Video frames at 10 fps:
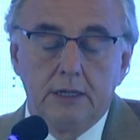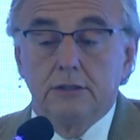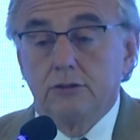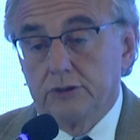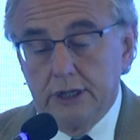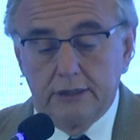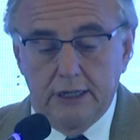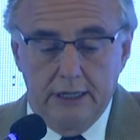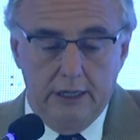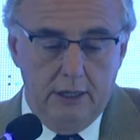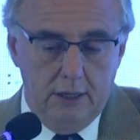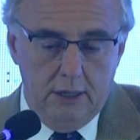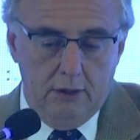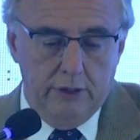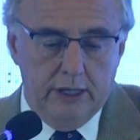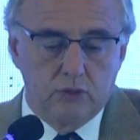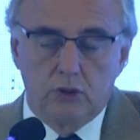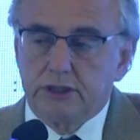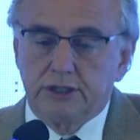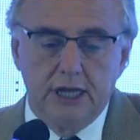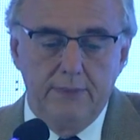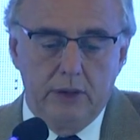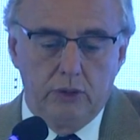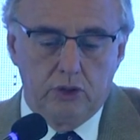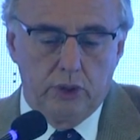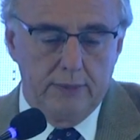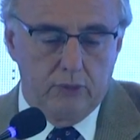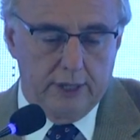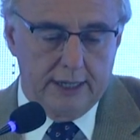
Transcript: So certainly that was systemic. We took him to the